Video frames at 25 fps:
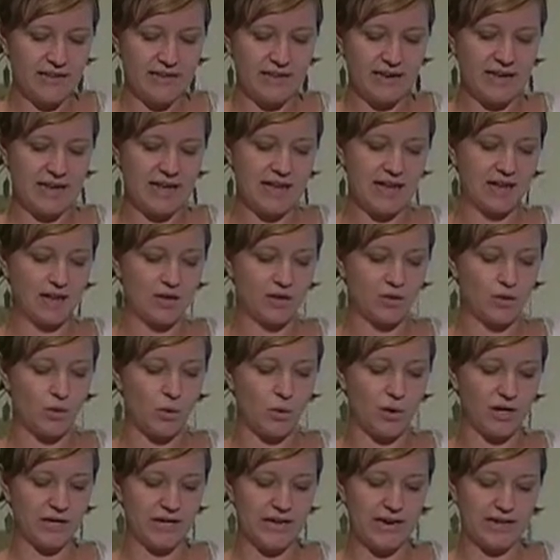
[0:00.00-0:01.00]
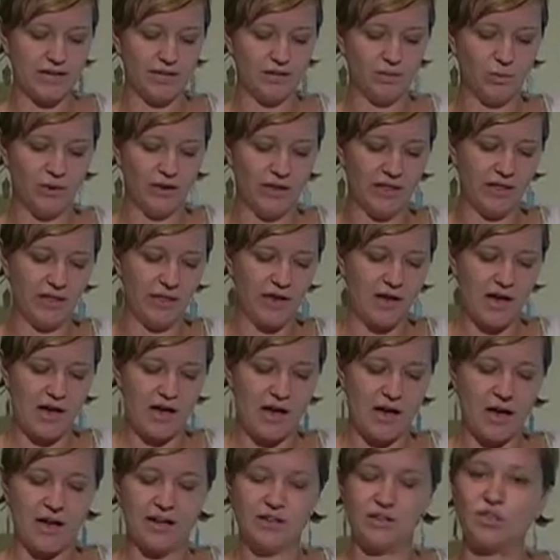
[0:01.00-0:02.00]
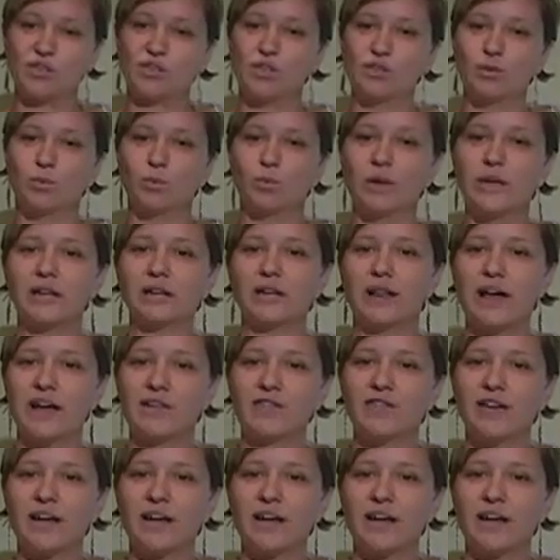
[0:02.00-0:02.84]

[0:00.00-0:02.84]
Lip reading: and it coordinated with two real-life